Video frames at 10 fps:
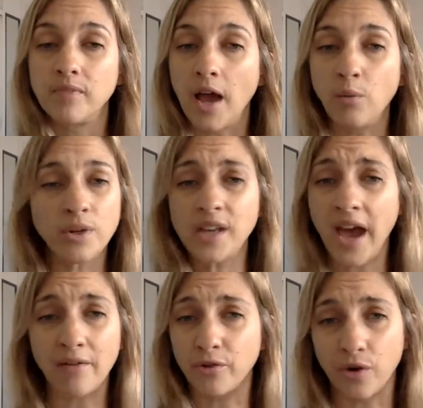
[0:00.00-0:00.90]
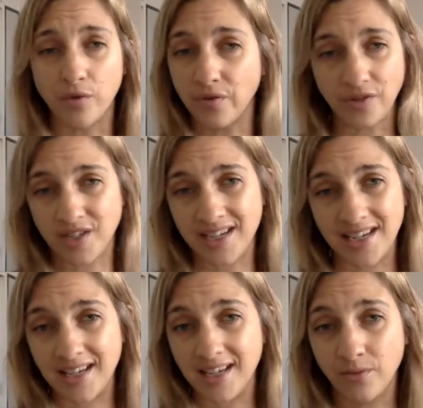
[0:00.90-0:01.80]
I wouldn't have her over for
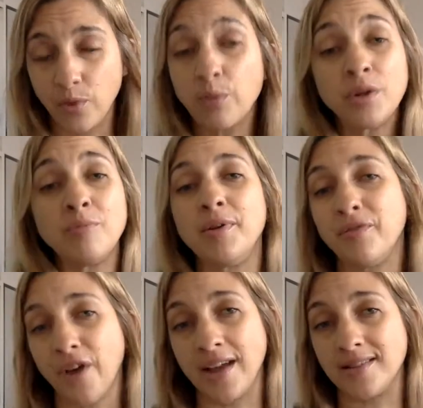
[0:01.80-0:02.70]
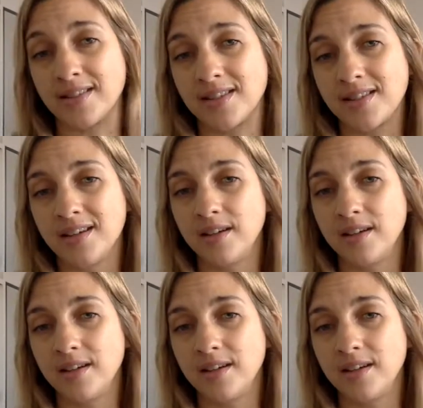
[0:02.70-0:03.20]
tea. We wouldn't be friends.